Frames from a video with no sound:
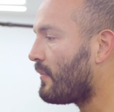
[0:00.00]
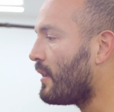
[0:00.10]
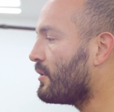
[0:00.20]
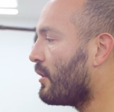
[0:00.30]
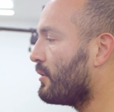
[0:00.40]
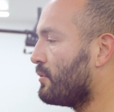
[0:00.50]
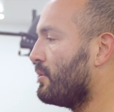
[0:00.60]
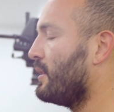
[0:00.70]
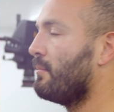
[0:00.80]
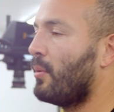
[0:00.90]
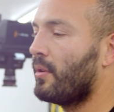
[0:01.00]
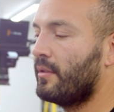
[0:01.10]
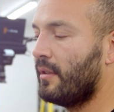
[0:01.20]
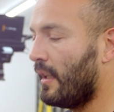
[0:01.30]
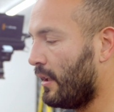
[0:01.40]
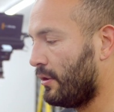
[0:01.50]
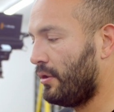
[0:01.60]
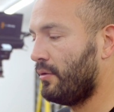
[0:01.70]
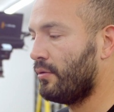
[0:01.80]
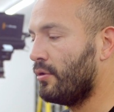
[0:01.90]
So it's really important to